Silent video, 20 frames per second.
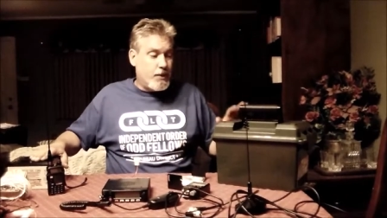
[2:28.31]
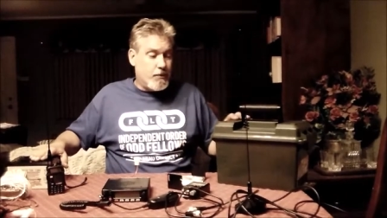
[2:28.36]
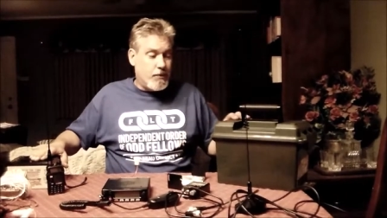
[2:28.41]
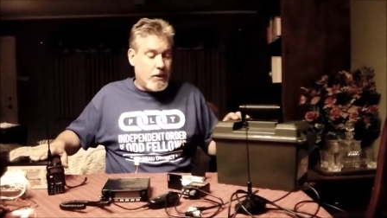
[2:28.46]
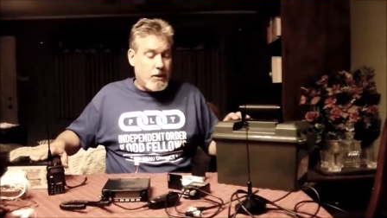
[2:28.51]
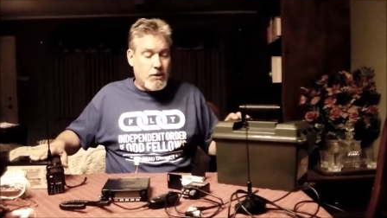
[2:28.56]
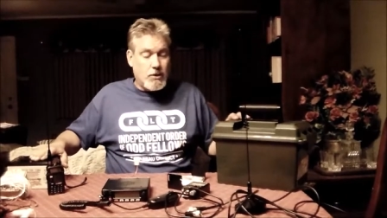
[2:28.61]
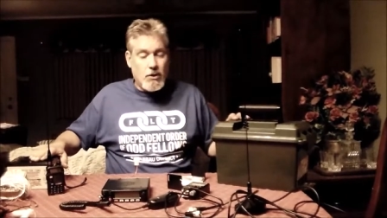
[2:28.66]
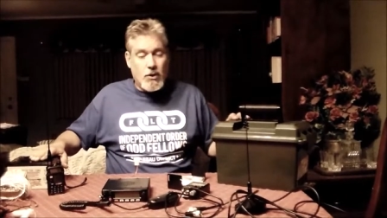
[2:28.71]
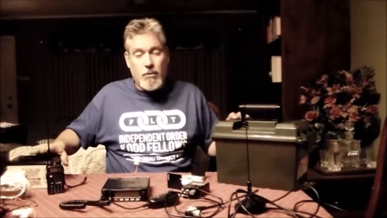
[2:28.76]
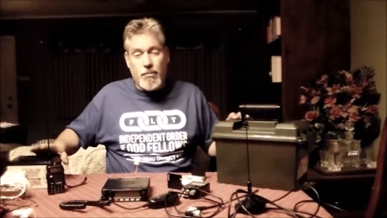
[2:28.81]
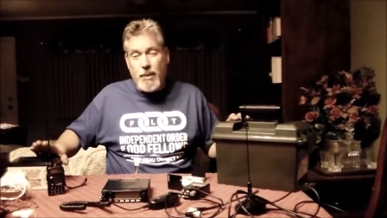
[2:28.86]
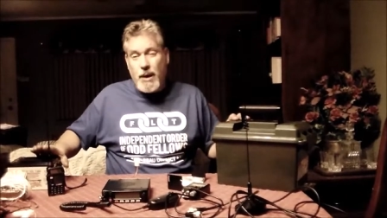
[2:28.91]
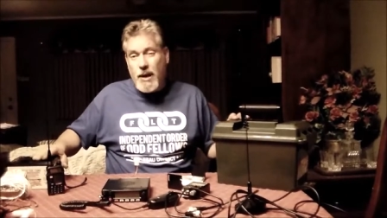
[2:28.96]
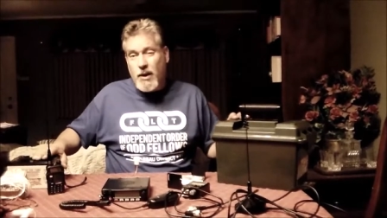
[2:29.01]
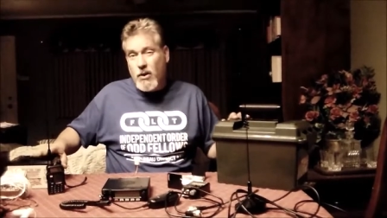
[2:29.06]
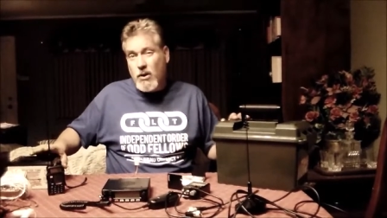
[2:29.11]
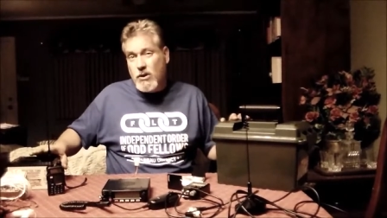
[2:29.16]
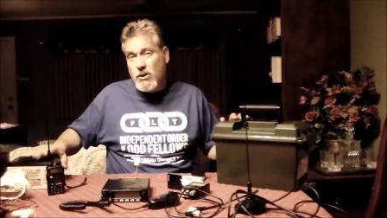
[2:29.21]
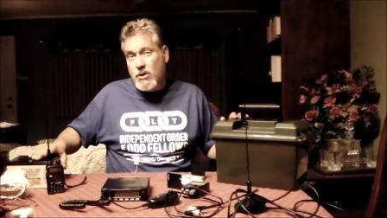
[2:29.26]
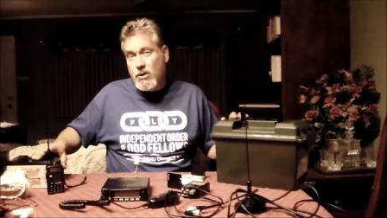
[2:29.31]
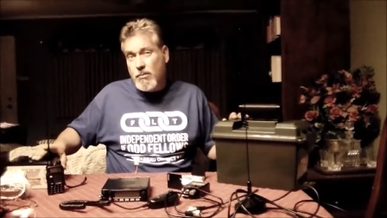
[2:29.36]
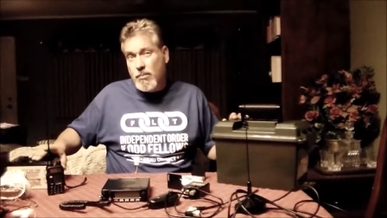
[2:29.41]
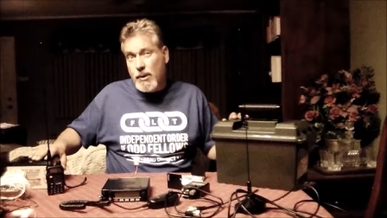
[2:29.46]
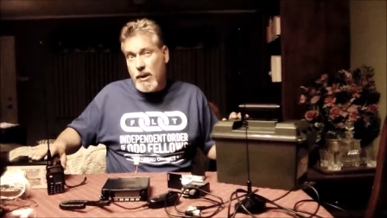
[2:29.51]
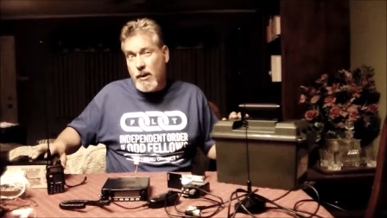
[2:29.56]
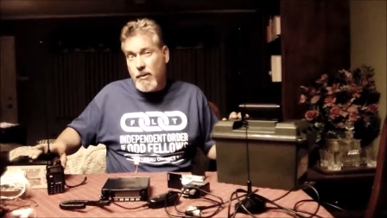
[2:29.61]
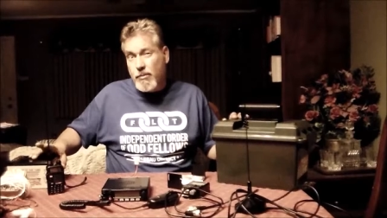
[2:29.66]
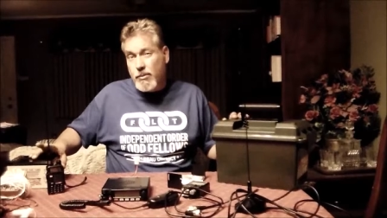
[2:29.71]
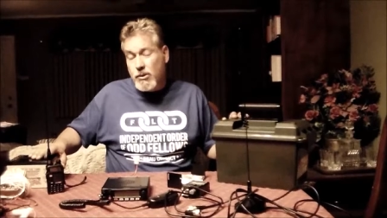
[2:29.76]
If there's no power, I should
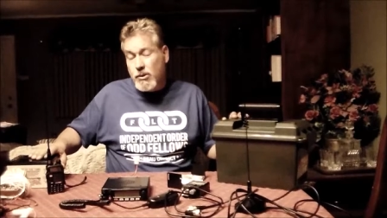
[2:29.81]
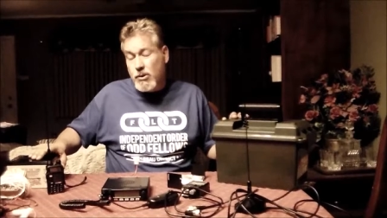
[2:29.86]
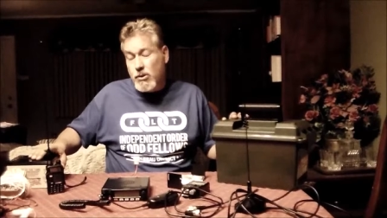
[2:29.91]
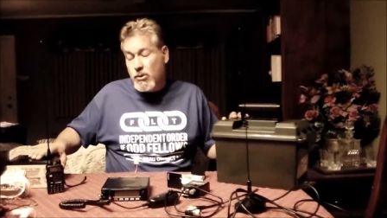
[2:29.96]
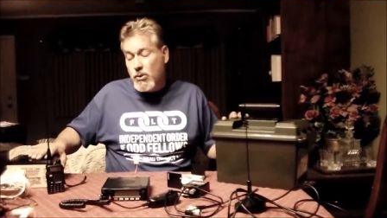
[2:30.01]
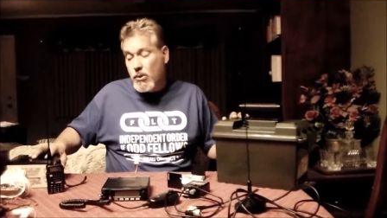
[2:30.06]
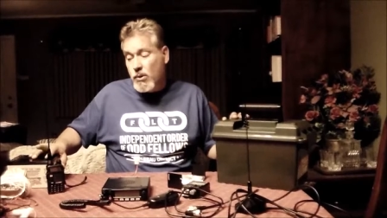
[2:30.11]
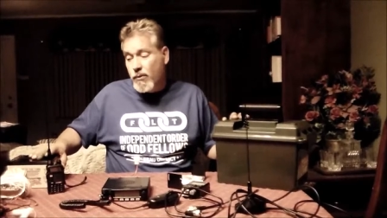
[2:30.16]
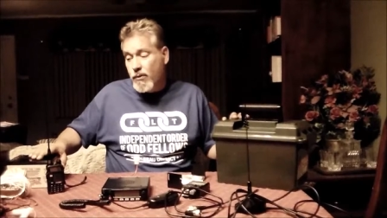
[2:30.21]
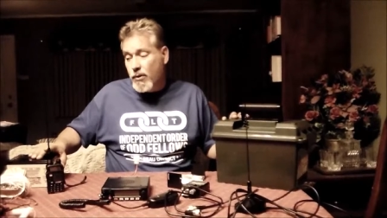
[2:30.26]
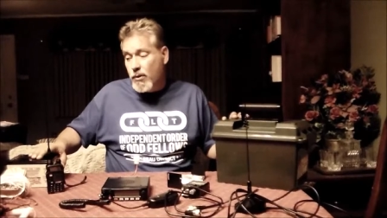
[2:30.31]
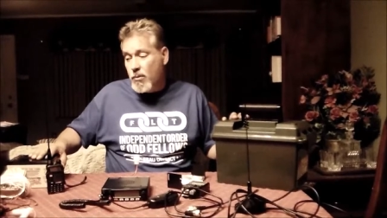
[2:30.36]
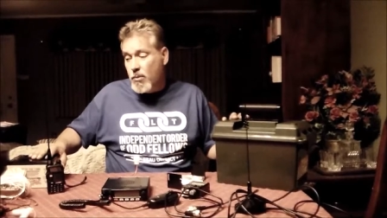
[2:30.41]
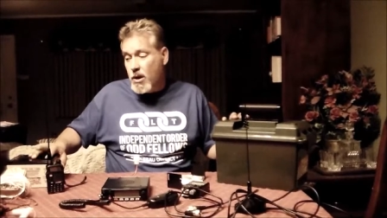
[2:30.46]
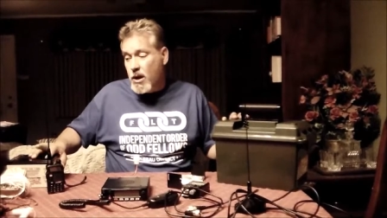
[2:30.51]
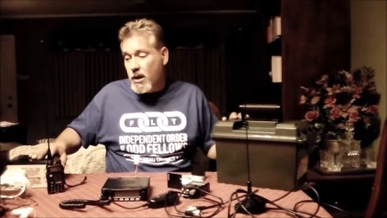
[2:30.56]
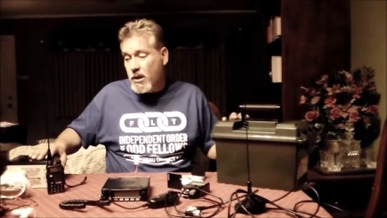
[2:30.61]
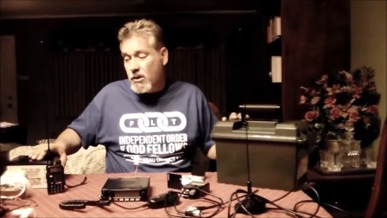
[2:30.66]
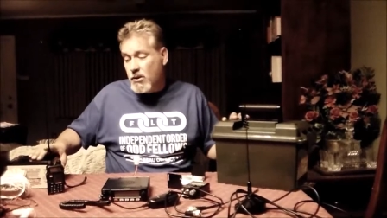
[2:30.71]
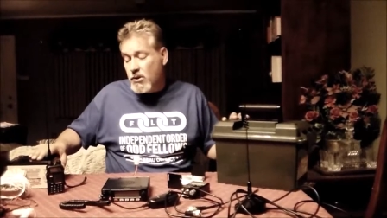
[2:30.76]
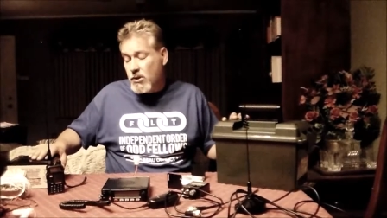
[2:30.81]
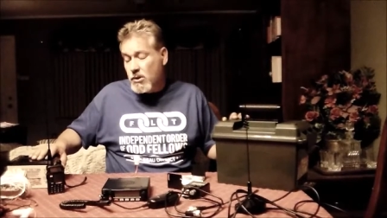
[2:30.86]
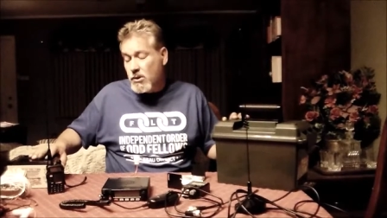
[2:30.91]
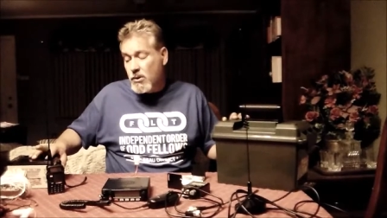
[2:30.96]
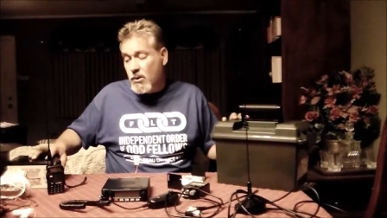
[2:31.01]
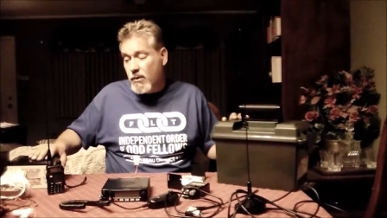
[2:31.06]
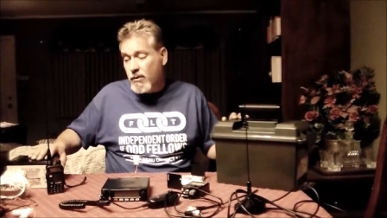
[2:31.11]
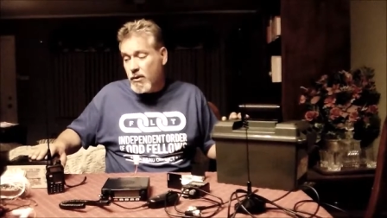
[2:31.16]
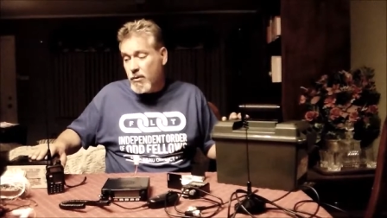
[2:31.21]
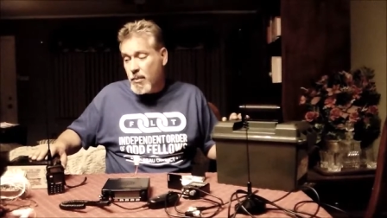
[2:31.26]
be able to talk for a while
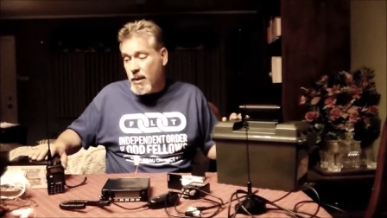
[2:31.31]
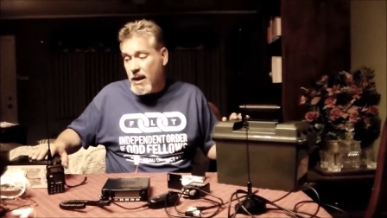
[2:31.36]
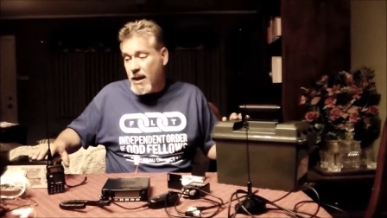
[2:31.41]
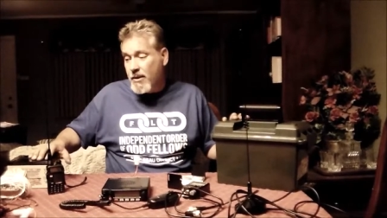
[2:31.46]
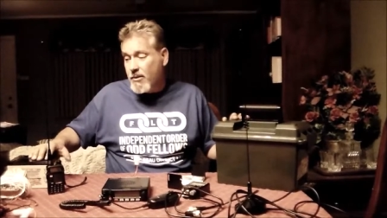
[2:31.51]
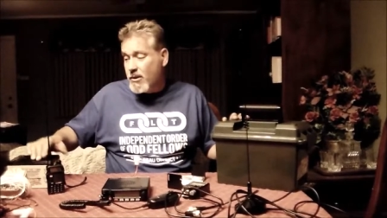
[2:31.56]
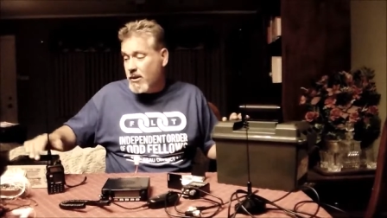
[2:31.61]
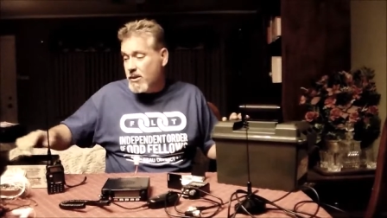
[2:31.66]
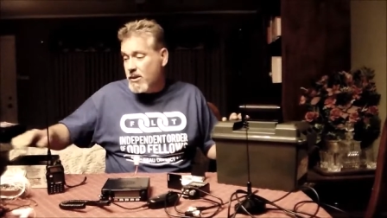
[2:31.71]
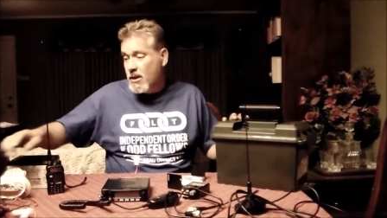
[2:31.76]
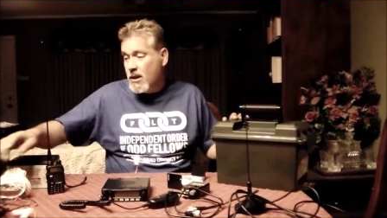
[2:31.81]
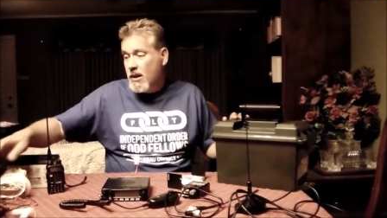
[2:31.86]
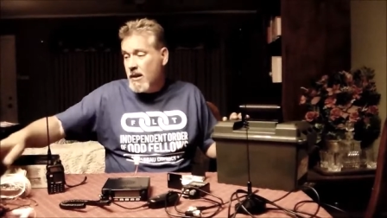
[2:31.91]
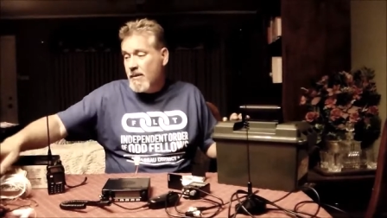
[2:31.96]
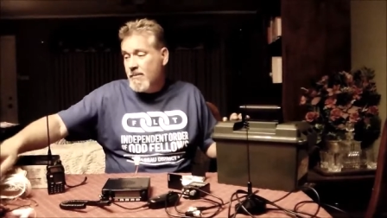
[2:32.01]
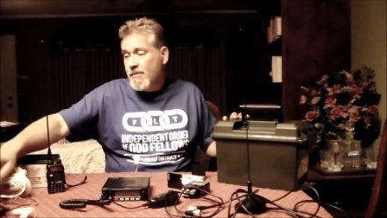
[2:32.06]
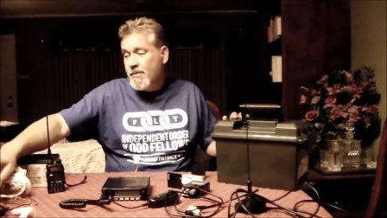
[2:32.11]
just off the batteries.